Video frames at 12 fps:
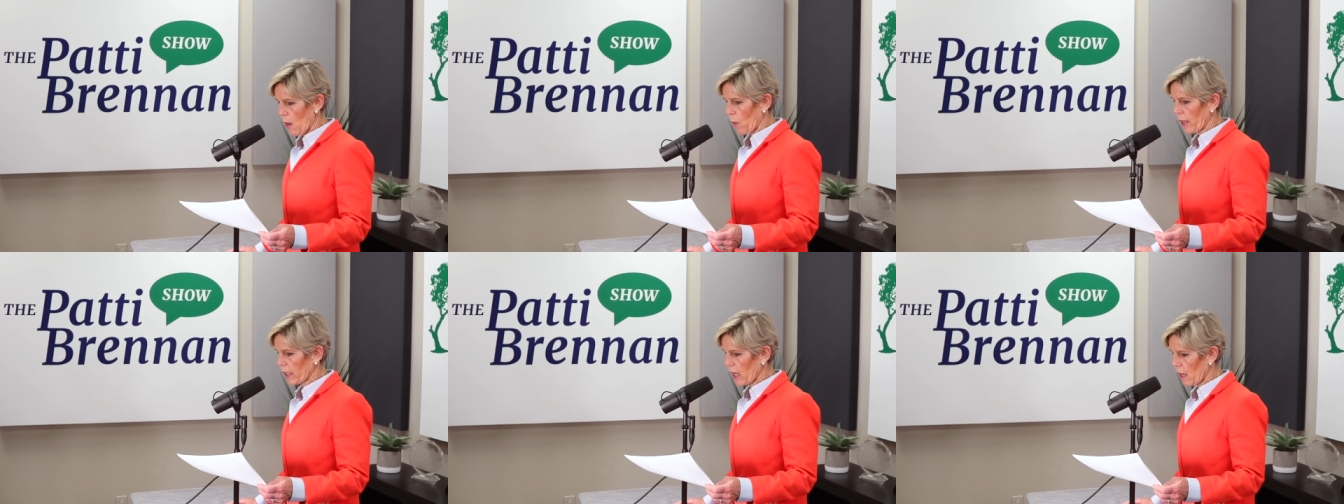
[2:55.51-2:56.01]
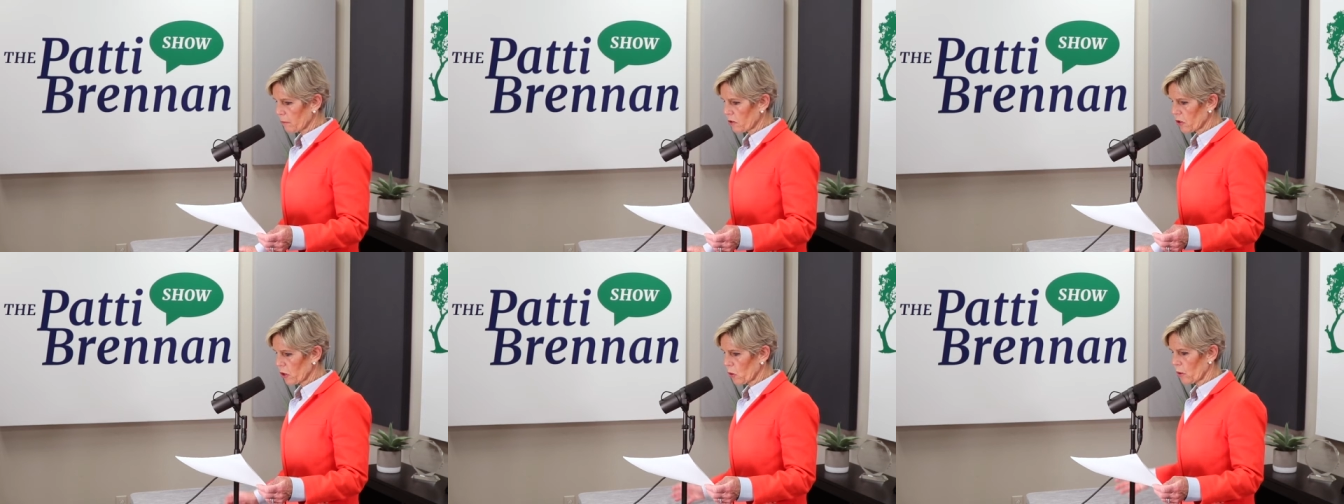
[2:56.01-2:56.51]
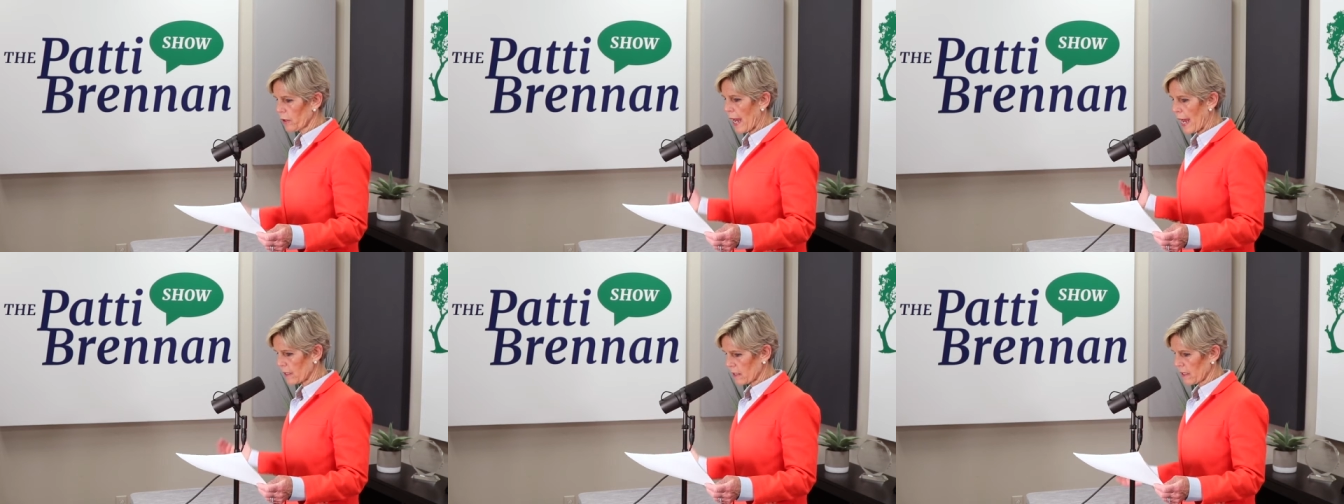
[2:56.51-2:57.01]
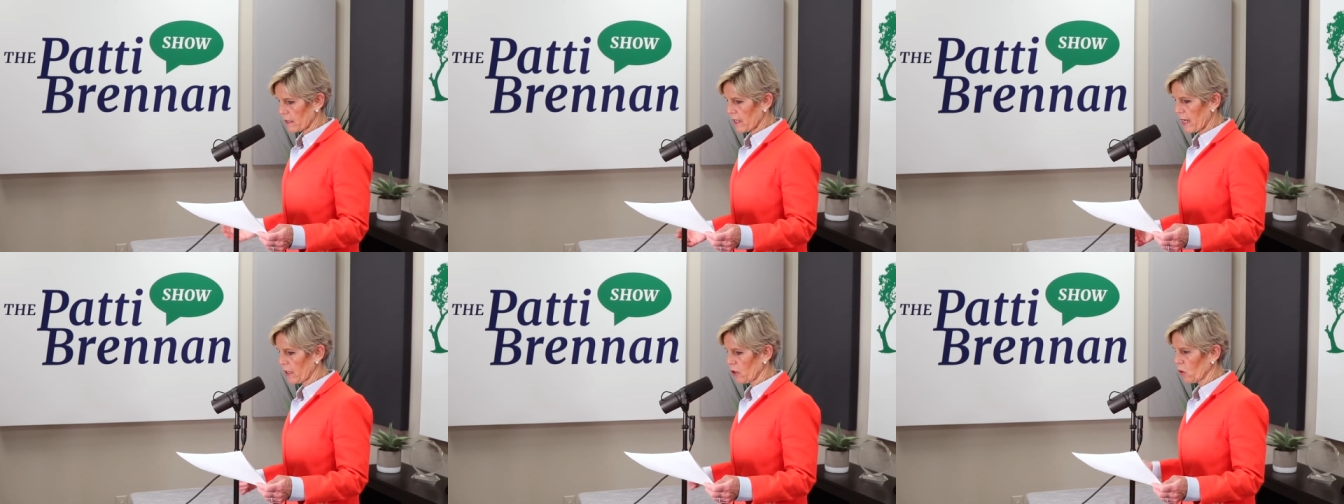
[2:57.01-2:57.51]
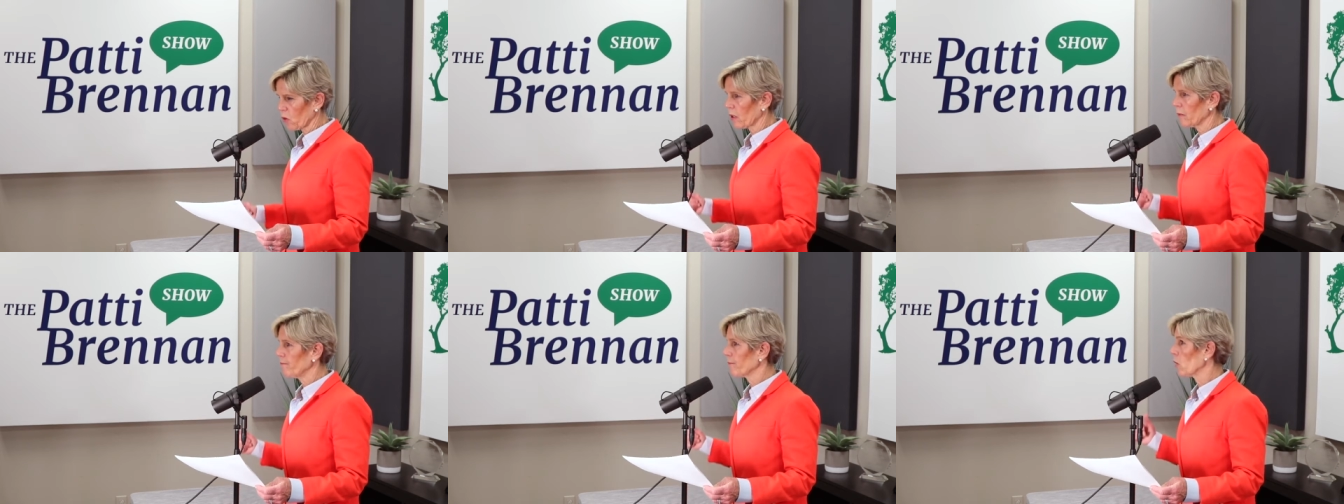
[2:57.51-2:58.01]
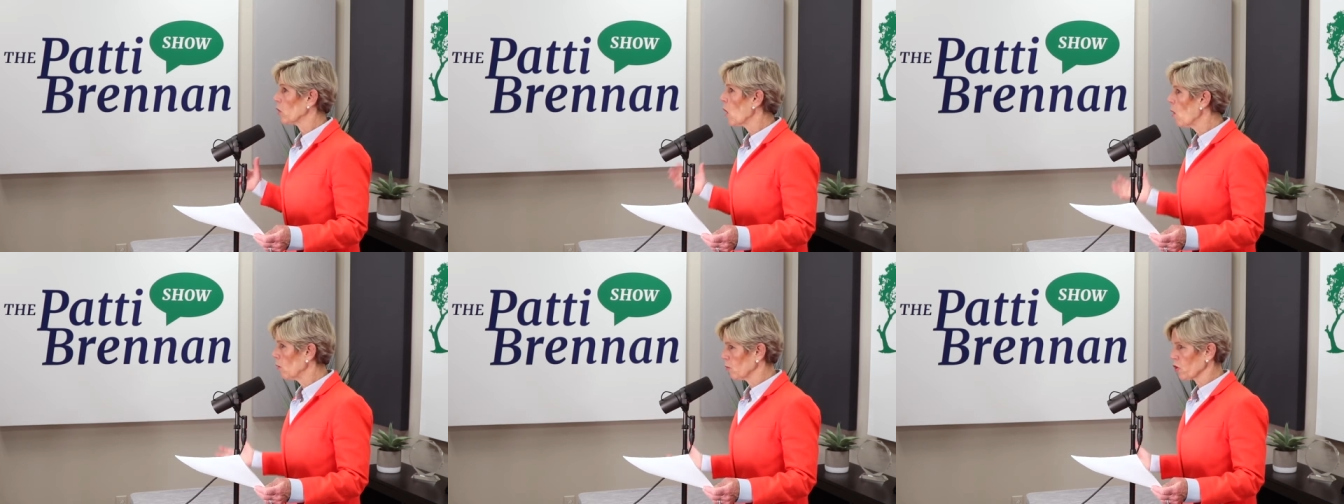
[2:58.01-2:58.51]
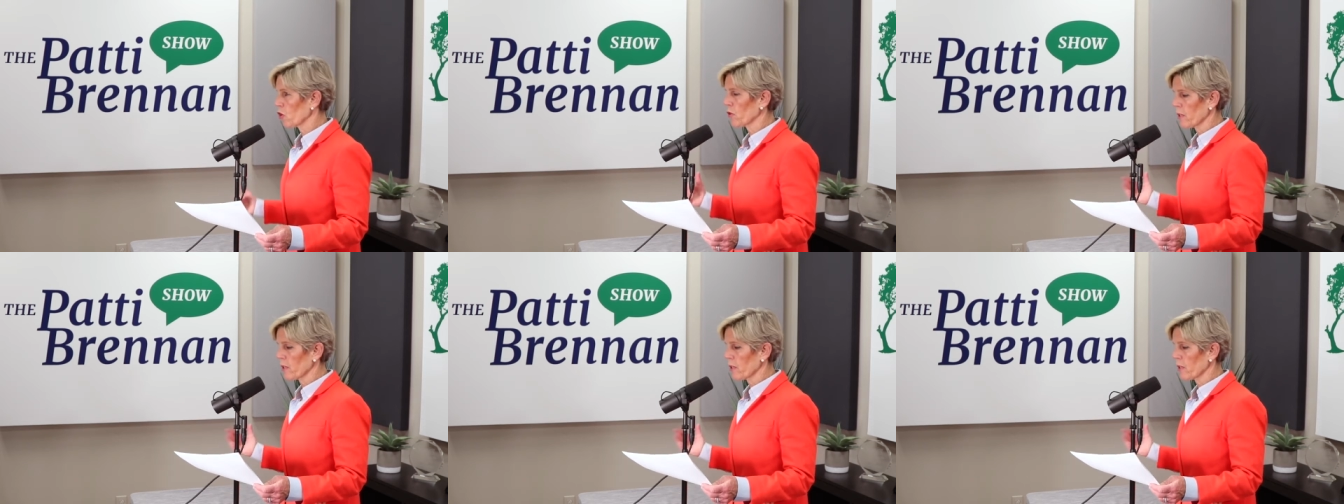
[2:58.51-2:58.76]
When it comes to your assets and your loans, your